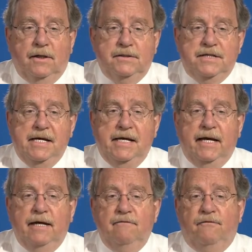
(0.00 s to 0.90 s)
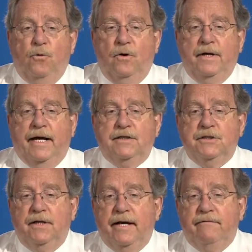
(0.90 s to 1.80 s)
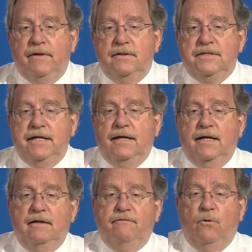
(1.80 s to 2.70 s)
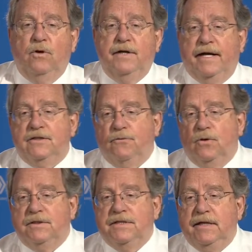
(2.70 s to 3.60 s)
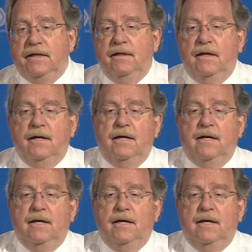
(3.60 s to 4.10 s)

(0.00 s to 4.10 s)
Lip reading: TN4-11, TN4-14.